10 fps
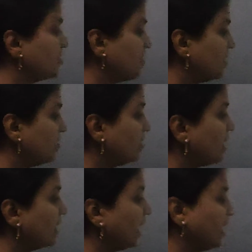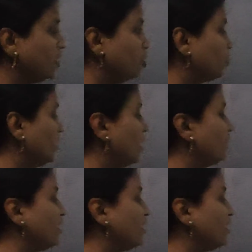celled and 8 nucleated,